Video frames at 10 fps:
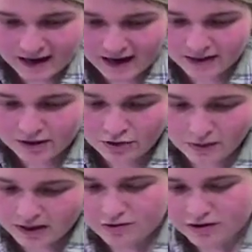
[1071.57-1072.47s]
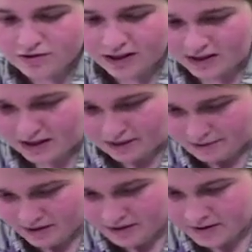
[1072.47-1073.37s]
And the way to extract the
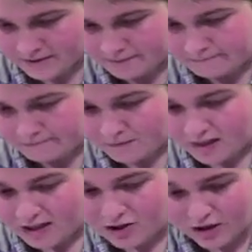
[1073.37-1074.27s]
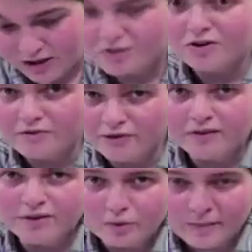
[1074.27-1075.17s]
liquid is to either
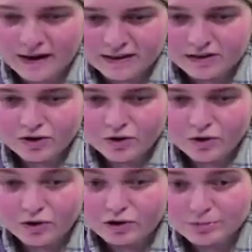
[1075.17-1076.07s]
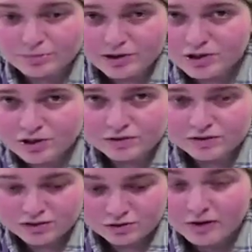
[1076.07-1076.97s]
overcrowd the pan or to put
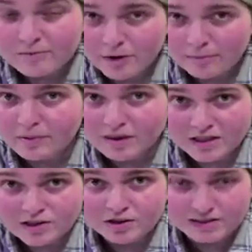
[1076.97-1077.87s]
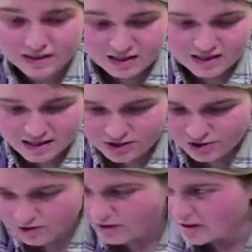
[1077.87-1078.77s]
salt. So I'm not putting salt at this stage,
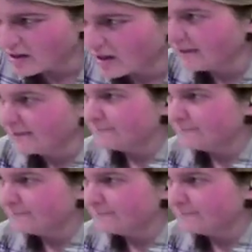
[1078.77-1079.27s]
as you can see.